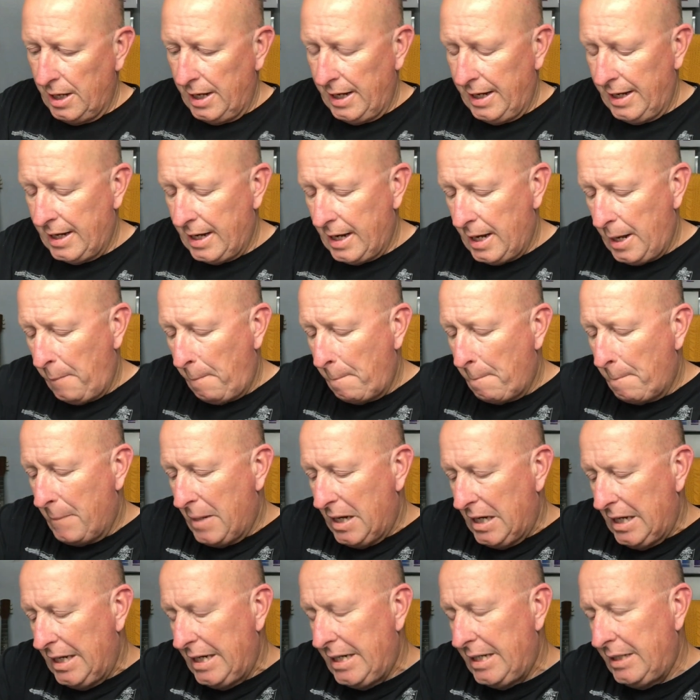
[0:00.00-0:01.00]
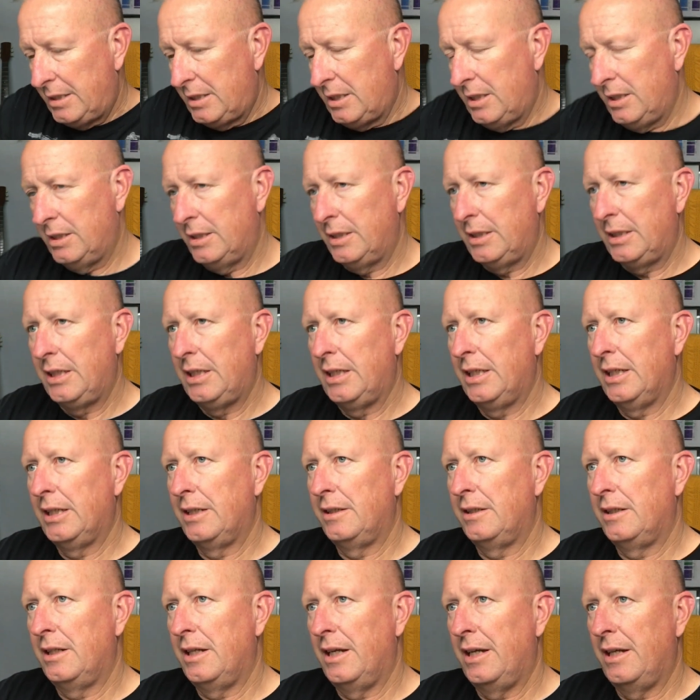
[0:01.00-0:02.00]
and I might get
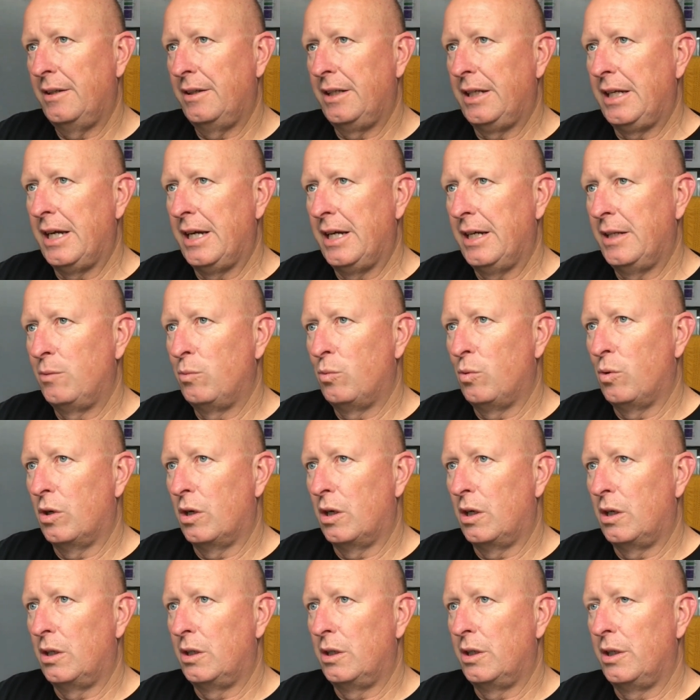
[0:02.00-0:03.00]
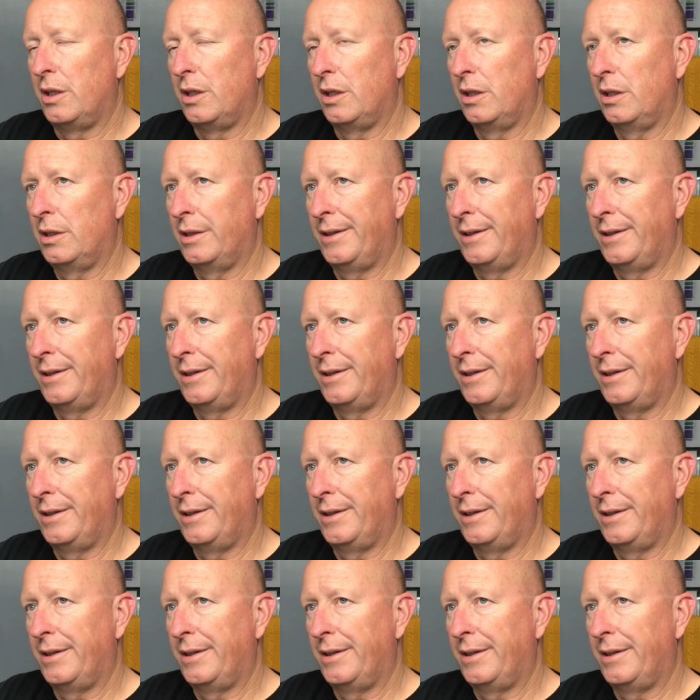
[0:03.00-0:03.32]
the Edward